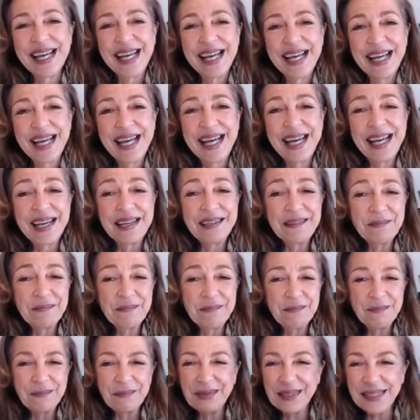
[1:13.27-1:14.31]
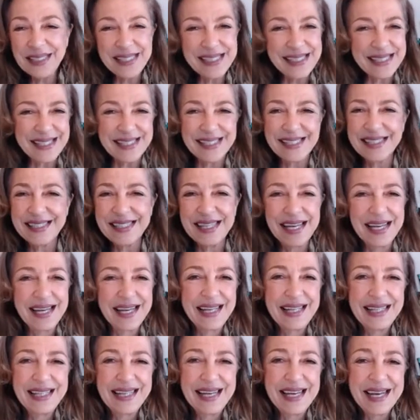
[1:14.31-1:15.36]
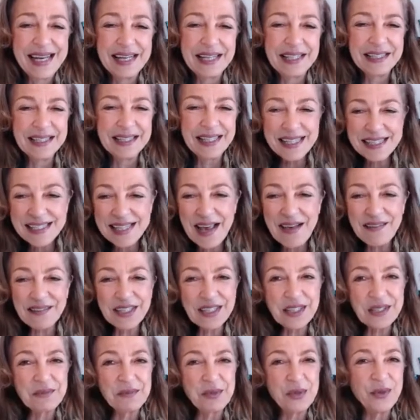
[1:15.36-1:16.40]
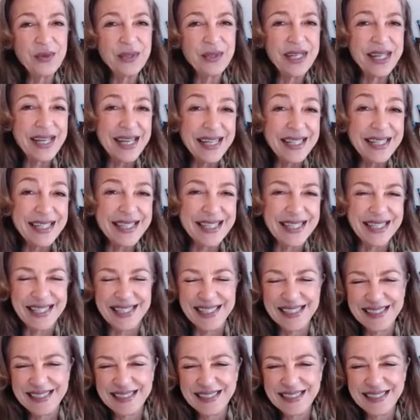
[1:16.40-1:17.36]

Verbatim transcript: and please, uh, let's have a communication.